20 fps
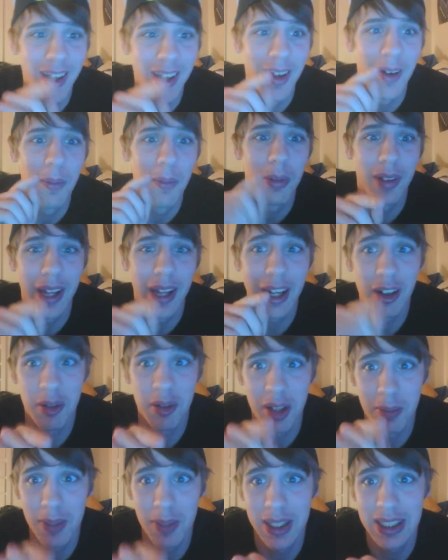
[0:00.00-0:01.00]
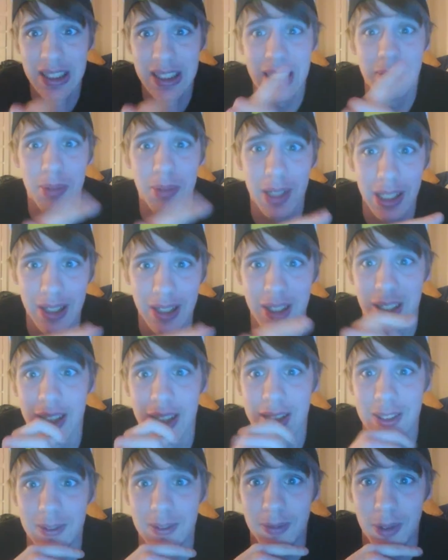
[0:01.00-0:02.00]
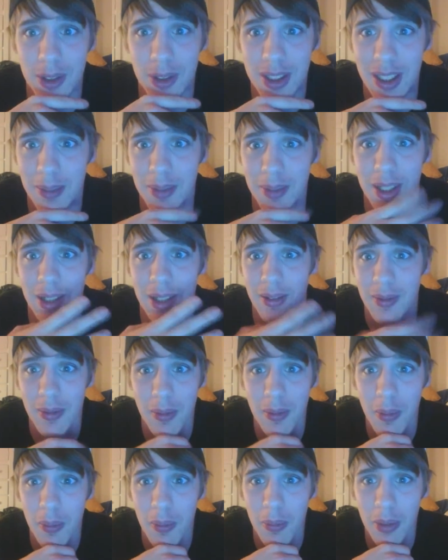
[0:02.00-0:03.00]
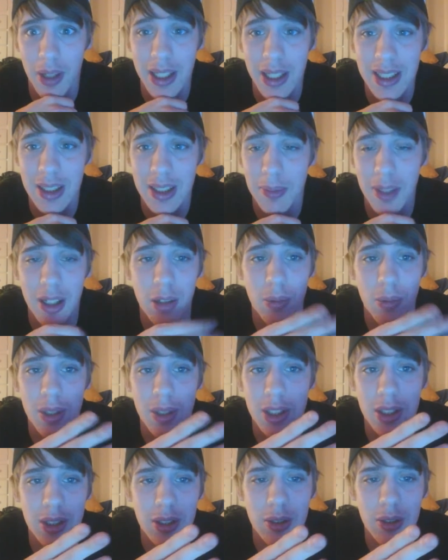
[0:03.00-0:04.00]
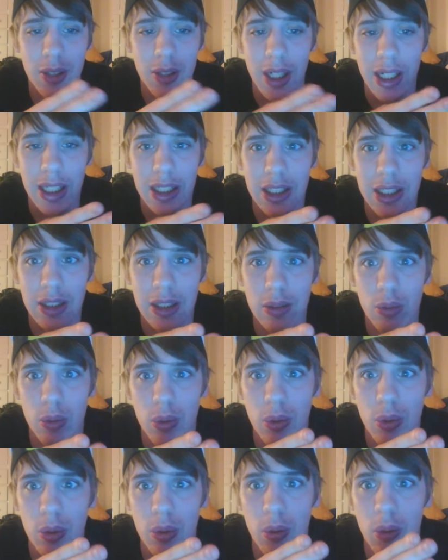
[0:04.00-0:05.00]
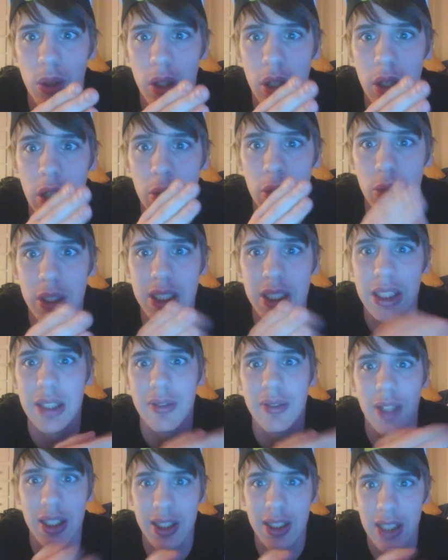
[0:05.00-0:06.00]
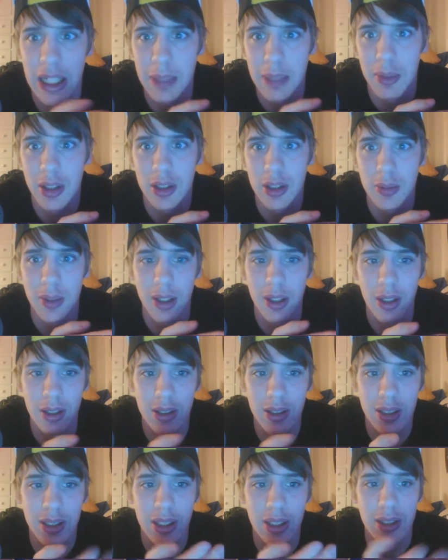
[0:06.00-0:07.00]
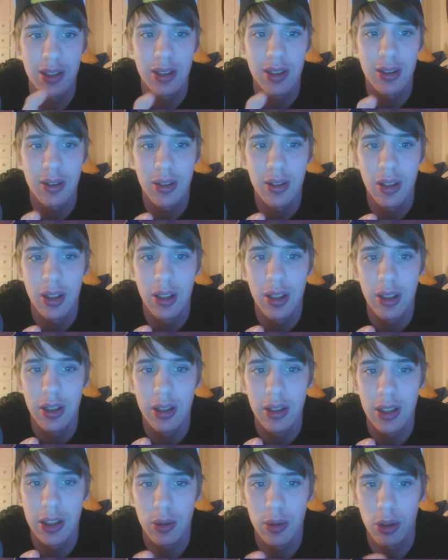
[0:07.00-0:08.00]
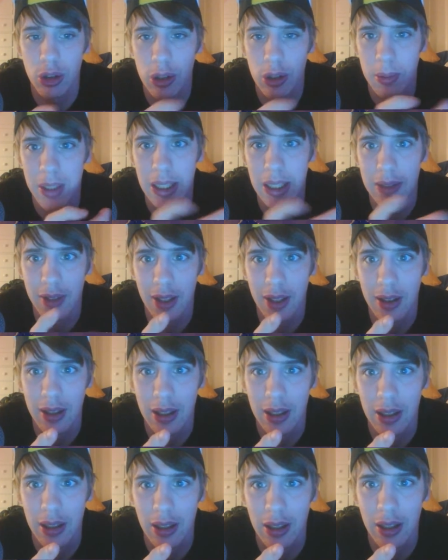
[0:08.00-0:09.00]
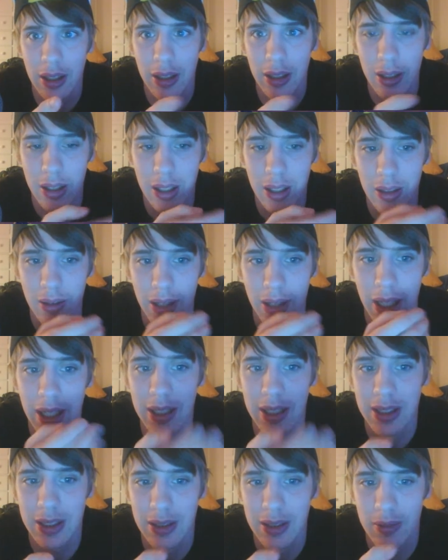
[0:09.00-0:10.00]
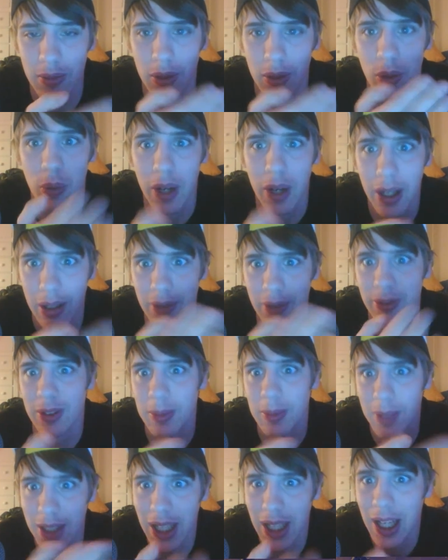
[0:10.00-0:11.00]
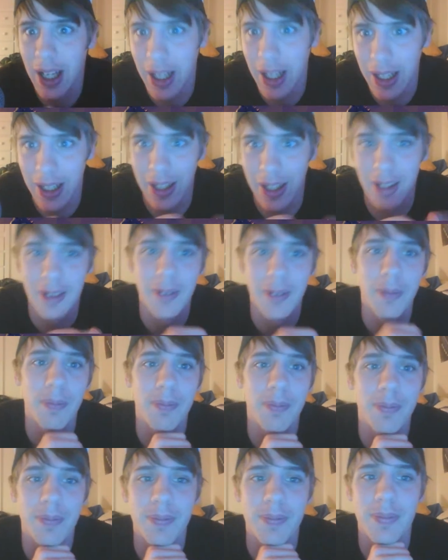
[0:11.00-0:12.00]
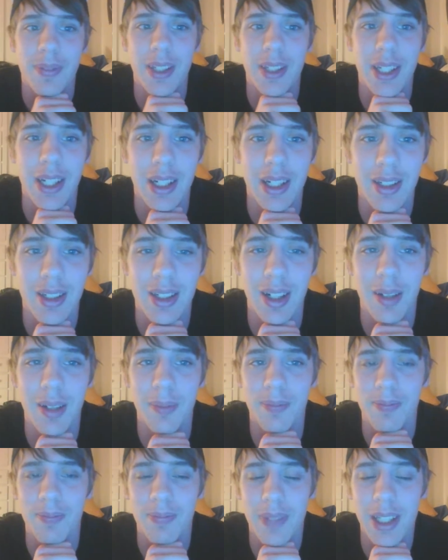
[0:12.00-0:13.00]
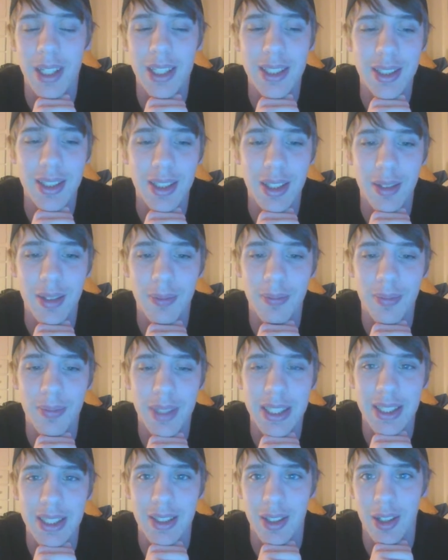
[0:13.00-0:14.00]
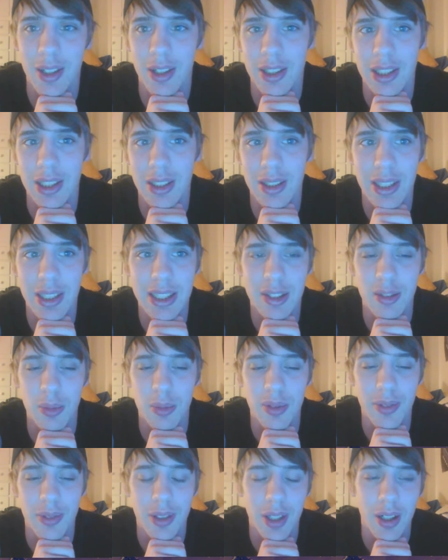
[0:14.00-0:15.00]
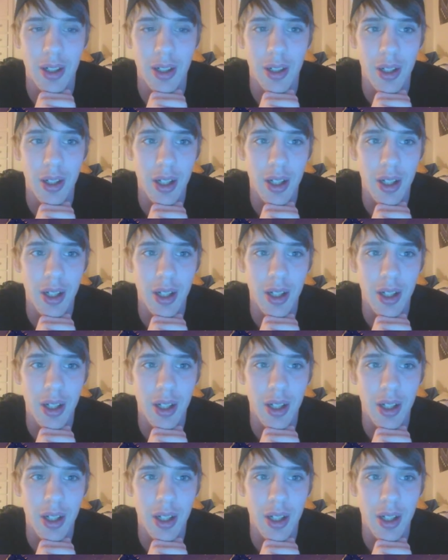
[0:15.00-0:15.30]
Play Corrupting Mist, then play the taunt, or something. Play something in which you guys will receive less damage, because since this will corrupt everything and it takes a while for them to die. Yeah, this is a decent card. It's like a decent removal card.